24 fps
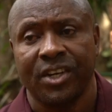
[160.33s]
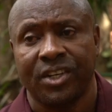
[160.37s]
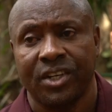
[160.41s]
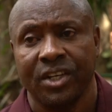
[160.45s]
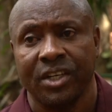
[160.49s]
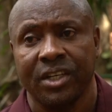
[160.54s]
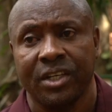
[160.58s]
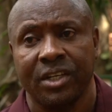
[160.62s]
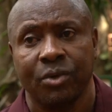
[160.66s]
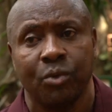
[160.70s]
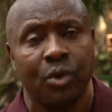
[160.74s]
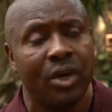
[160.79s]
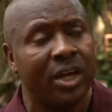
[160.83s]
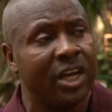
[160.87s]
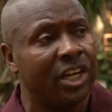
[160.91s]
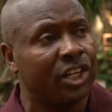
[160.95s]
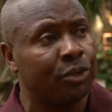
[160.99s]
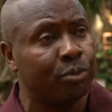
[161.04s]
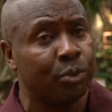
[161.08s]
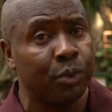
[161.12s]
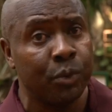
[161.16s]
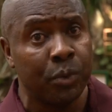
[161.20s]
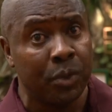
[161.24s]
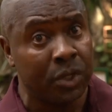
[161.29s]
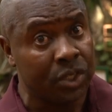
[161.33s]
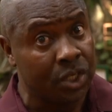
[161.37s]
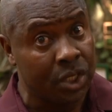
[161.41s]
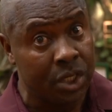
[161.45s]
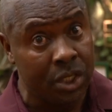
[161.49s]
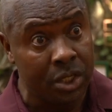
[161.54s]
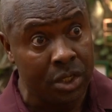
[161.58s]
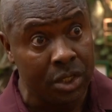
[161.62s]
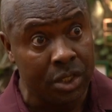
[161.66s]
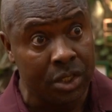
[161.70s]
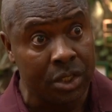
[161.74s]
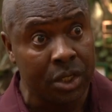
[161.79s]
I think the experience was
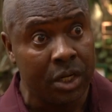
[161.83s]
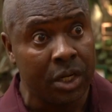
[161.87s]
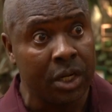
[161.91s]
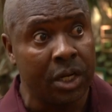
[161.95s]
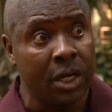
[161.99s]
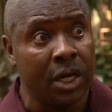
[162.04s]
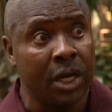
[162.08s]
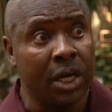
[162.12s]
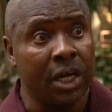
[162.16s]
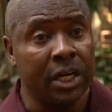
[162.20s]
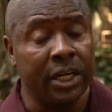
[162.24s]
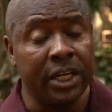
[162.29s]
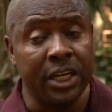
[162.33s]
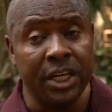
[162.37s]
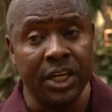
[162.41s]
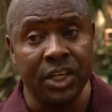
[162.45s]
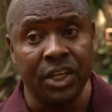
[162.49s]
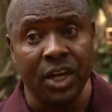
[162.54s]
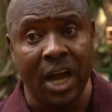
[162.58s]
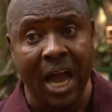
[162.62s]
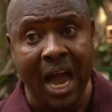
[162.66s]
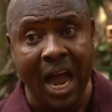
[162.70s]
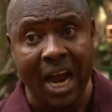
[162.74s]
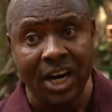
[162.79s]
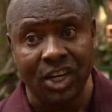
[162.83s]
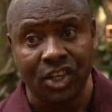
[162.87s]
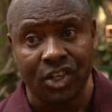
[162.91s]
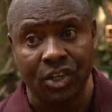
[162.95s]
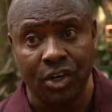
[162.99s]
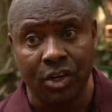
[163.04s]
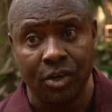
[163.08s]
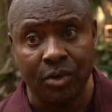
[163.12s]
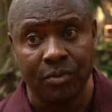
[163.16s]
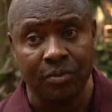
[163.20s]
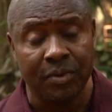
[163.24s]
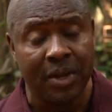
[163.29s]
good. The
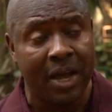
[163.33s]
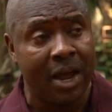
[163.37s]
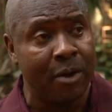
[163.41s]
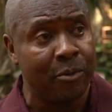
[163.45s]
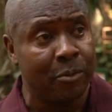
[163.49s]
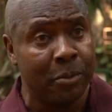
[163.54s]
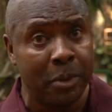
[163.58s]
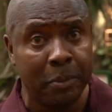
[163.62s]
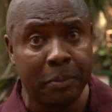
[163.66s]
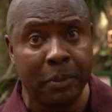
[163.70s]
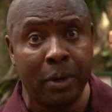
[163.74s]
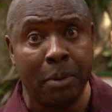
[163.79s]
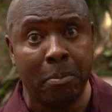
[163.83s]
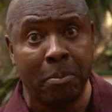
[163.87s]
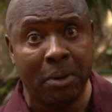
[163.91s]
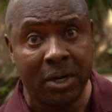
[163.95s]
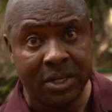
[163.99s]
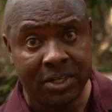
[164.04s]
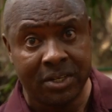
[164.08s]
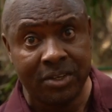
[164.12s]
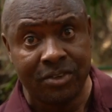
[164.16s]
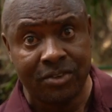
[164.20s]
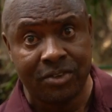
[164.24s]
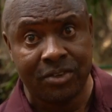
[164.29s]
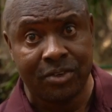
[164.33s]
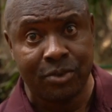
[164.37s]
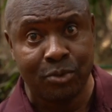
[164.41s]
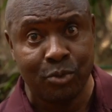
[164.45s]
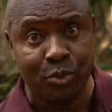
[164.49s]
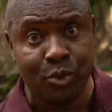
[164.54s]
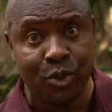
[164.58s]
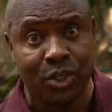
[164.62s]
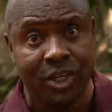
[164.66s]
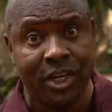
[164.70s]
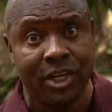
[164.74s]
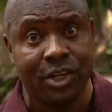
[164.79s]
interaction, I remember Mortis,
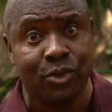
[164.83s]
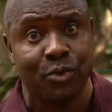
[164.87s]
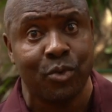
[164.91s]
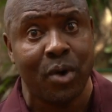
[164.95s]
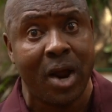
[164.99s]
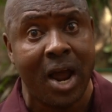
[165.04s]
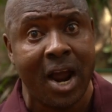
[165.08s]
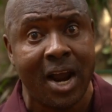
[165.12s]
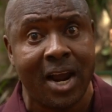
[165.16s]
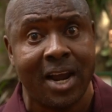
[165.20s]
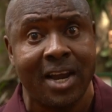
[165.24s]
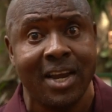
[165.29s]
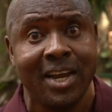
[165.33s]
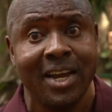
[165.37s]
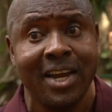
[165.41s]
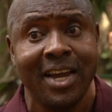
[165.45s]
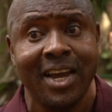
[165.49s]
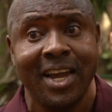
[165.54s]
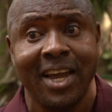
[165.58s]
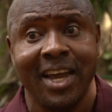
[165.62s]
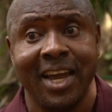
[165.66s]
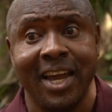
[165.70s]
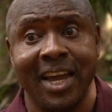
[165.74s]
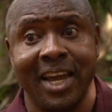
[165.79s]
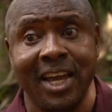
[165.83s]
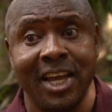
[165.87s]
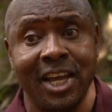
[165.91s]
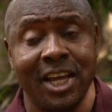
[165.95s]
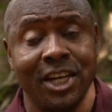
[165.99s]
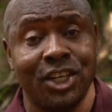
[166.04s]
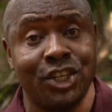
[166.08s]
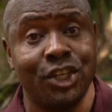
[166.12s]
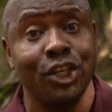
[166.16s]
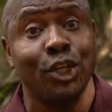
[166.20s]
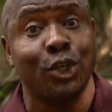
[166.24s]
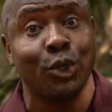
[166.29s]
who took rock,
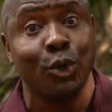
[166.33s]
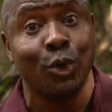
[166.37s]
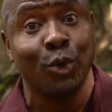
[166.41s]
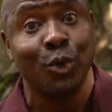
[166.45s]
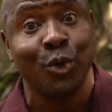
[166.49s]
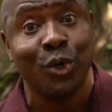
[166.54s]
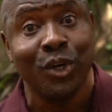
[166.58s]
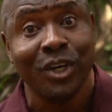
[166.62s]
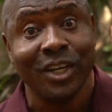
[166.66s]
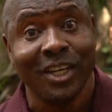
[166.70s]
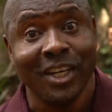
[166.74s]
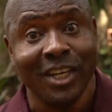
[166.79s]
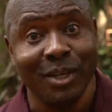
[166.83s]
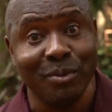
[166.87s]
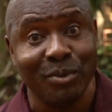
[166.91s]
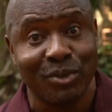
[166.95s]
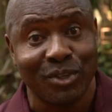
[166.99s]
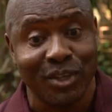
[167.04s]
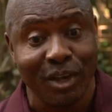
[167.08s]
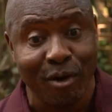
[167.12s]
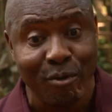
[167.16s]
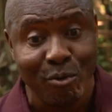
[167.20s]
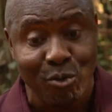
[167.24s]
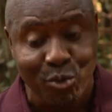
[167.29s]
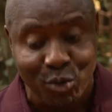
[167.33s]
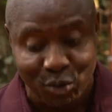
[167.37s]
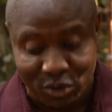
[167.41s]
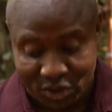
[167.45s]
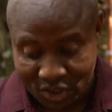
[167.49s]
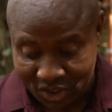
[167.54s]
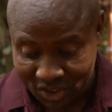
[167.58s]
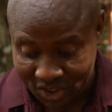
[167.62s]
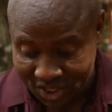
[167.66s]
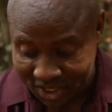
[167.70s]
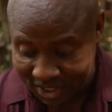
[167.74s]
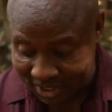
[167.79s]
and Tito himself, who
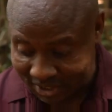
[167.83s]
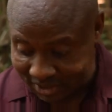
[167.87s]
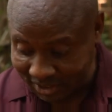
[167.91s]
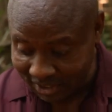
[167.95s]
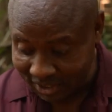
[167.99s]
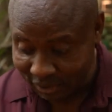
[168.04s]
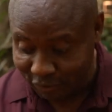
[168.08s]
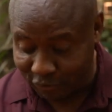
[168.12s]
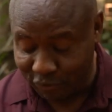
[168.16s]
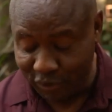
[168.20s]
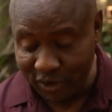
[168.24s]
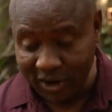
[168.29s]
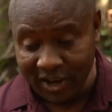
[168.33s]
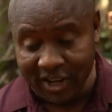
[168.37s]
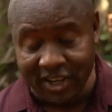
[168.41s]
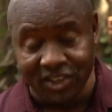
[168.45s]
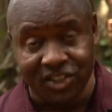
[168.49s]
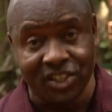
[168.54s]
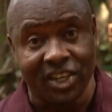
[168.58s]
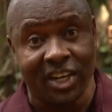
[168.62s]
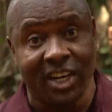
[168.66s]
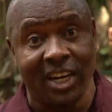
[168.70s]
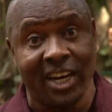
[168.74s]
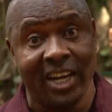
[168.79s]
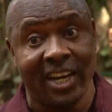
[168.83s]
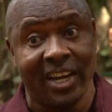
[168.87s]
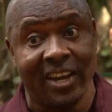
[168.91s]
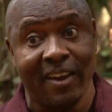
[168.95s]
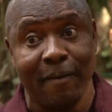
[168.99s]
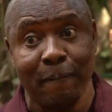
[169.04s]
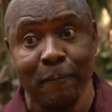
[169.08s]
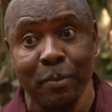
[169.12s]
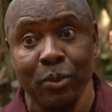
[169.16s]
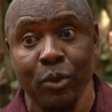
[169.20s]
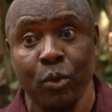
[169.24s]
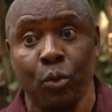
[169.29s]
was defend his
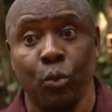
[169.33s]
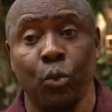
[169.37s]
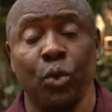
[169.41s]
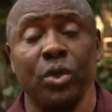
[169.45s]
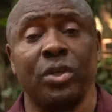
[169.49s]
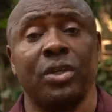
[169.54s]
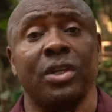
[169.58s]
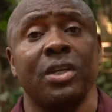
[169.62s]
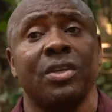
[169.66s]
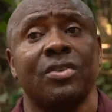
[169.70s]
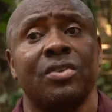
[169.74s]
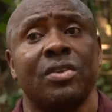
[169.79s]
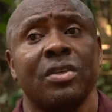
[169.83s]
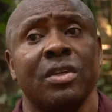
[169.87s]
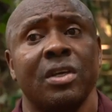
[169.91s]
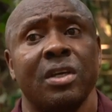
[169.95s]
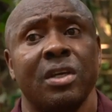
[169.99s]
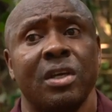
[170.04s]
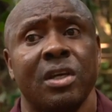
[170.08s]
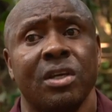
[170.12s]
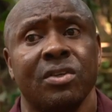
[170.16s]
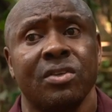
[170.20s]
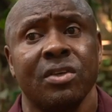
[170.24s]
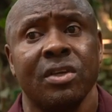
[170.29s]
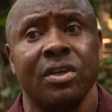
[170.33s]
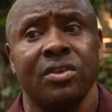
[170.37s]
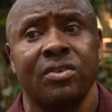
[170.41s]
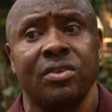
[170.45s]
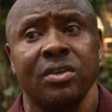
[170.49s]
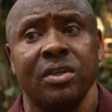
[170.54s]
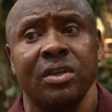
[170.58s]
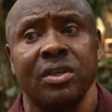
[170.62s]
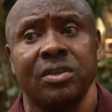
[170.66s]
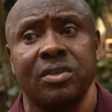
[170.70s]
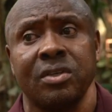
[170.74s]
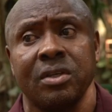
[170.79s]
clan, which is
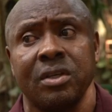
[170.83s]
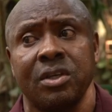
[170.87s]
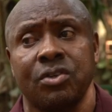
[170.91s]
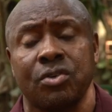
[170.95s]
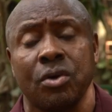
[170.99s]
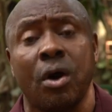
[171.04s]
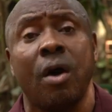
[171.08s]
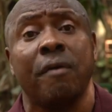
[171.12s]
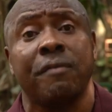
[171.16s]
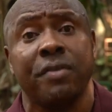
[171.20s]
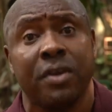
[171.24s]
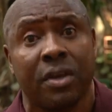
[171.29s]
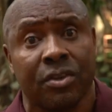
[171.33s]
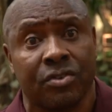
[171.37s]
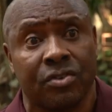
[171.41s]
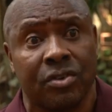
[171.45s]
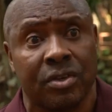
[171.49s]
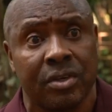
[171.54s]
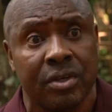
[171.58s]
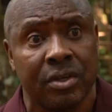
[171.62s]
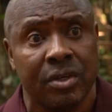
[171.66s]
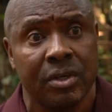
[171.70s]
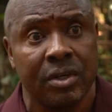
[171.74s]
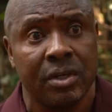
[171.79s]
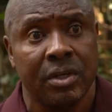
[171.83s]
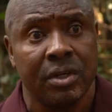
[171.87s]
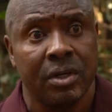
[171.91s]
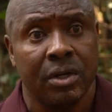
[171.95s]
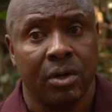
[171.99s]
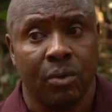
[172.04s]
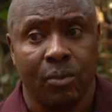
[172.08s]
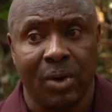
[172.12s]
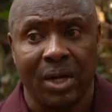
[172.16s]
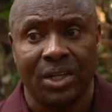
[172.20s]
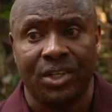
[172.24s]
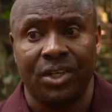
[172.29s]
obvious.
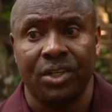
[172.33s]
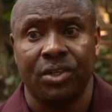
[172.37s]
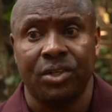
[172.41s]
What